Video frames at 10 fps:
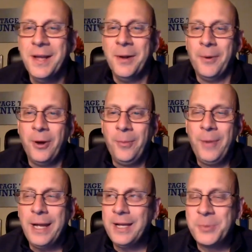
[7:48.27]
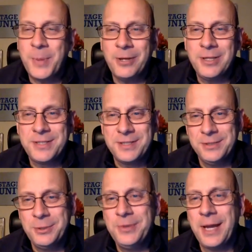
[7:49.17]
Well, my experience
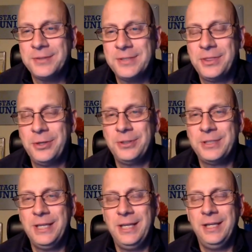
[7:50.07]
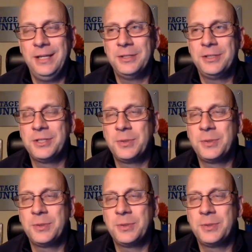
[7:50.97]
in 2013 is just